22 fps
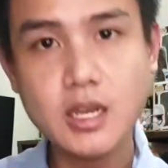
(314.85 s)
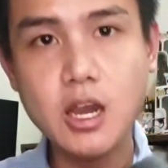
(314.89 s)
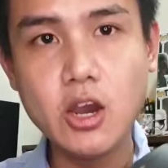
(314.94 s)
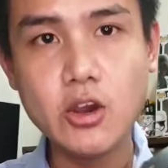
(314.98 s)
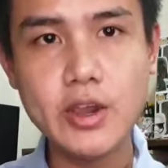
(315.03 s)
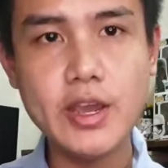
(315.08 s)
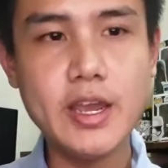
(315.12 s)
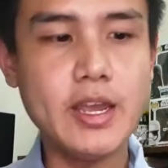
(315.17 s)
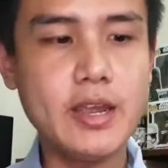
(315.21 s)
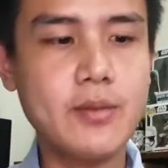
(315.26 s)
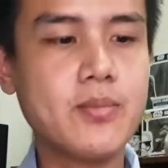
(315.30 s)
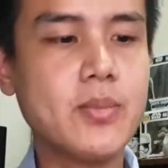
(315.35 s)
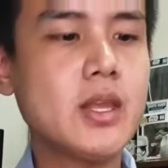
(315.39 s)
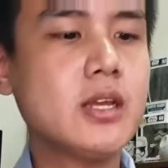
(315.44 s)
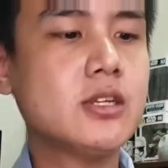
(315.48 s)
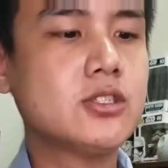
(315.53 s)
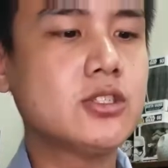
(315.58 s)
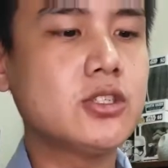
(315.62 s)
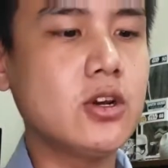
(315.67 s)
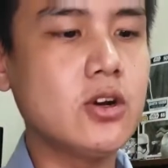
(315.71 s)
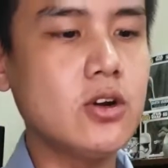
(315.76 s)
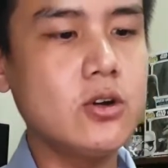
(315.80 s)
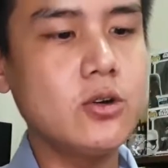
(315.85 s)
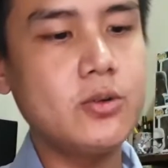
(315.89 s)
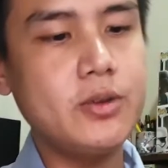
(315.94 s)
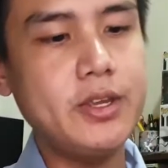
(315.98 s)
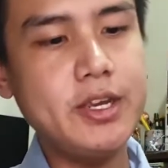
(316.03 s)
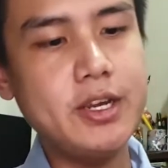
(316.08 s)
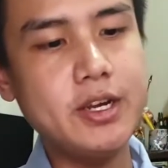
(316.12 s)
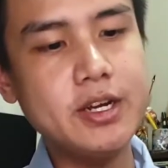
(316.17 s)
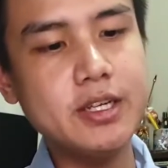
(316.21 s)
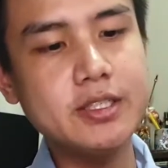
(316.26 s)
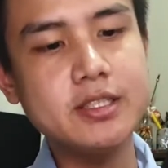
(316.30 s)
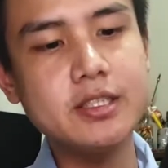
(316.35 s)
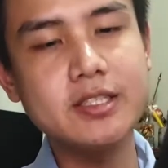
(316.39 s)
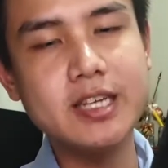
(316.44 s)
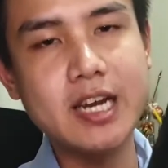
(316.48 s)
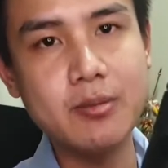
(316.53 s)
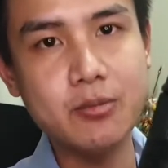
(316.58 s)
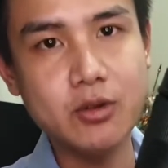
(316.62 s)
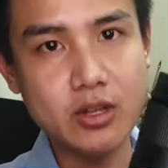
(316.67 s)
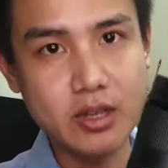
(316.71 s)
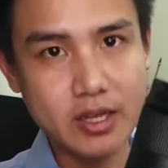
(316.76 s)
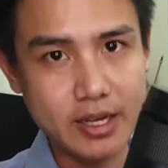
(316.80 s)
Okay, so here's the
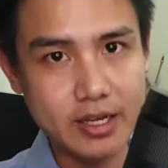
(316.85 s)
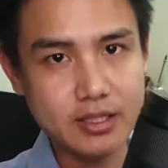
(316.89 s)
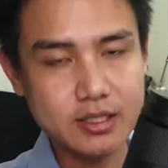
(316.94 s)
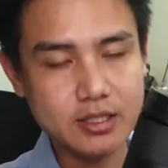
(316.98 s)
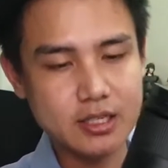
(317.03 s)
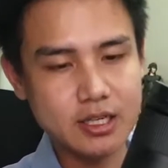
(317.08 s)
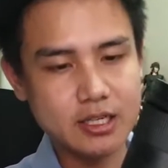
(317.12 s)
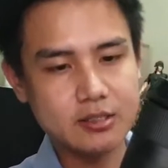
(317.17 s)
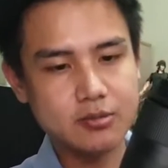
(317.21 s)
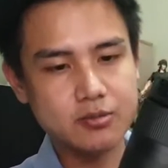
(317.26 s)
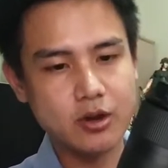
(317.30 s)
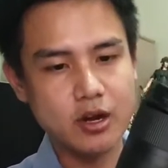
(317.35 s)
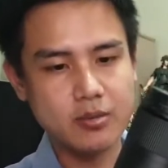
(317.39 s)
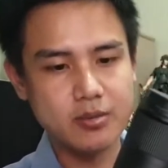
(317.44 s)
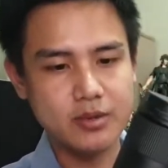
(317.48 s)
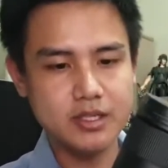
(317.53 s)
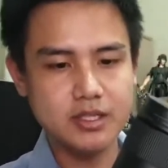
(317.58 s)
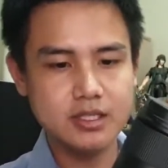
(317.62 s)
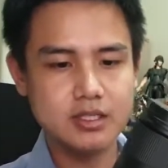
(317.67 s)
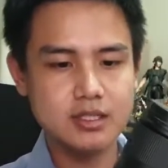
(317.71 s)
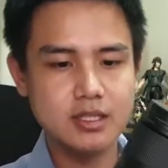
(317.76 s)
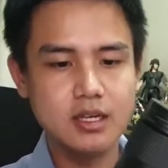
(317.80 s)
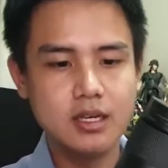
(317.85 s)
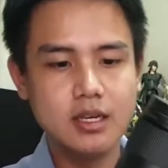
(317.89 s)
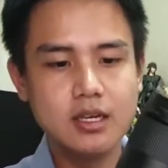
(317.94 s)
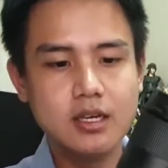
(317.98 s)
Tamron lens as promised.